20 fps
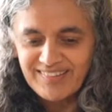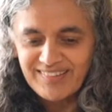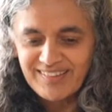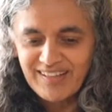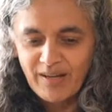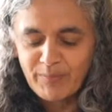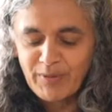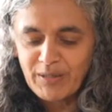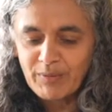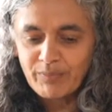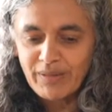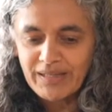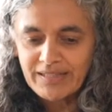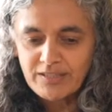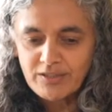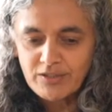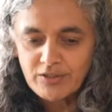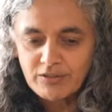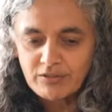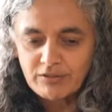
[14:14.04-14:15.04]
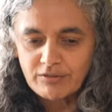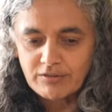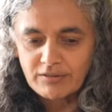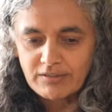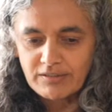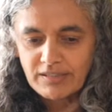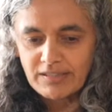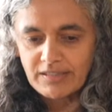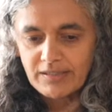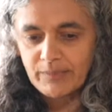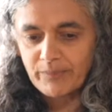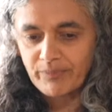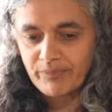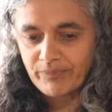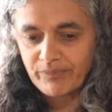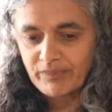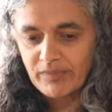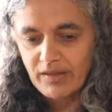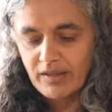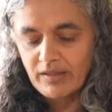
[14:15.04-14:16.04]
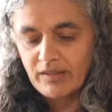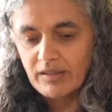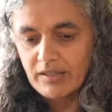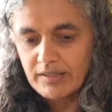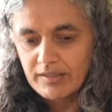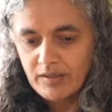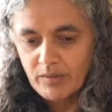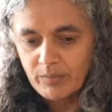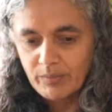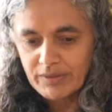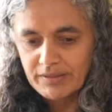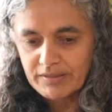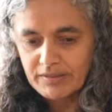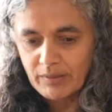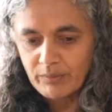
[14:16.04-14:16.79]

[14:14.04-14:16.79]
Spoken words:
coming back to a little bit